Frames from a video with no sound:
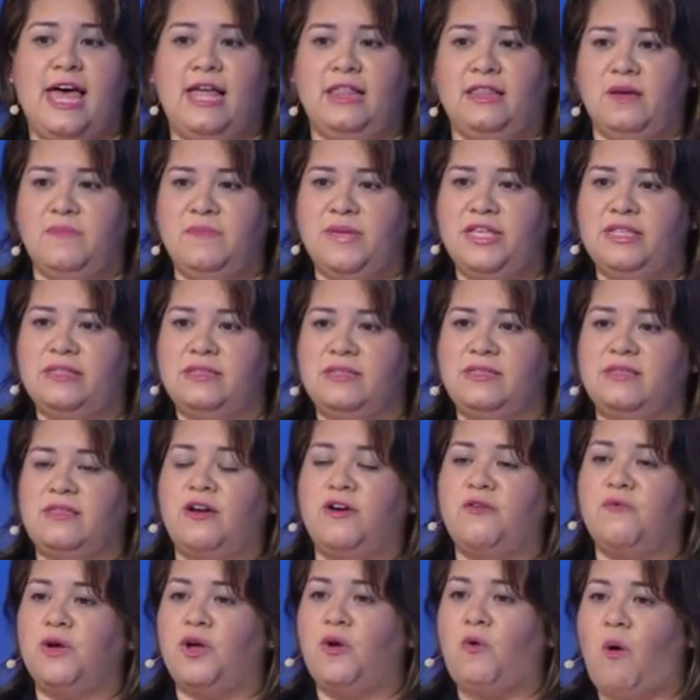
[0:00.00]
elements that
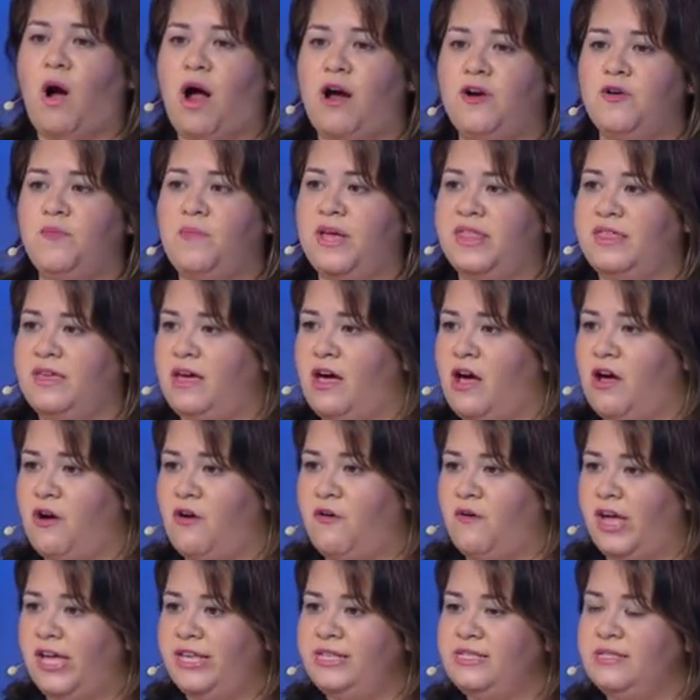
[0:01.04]
are required by the
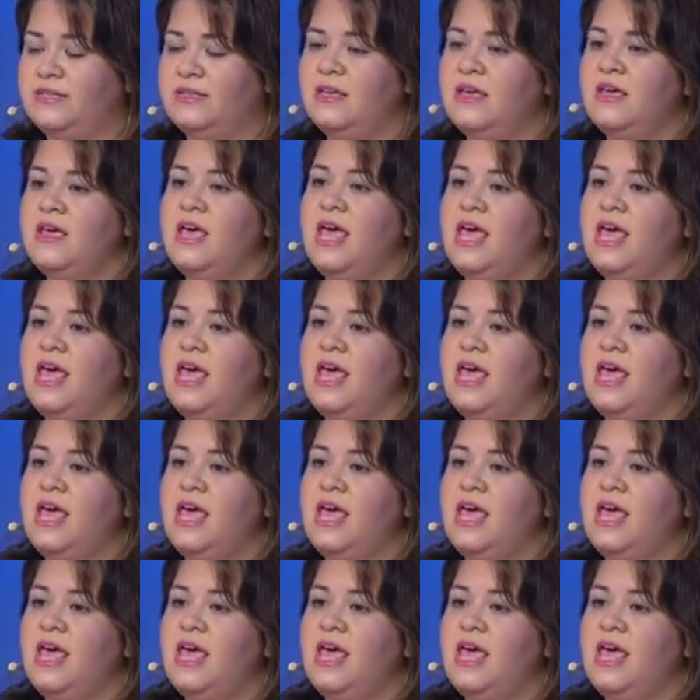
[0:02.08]
IRS